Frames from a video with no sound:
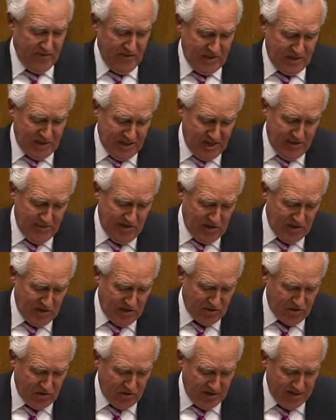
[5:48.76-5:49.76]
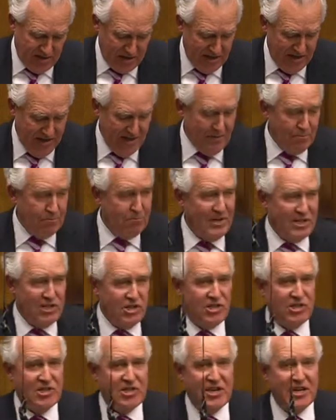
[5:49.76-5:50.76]
the same old Tories.
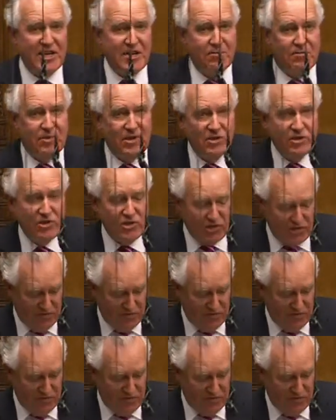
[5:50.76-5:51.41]
Budget day blues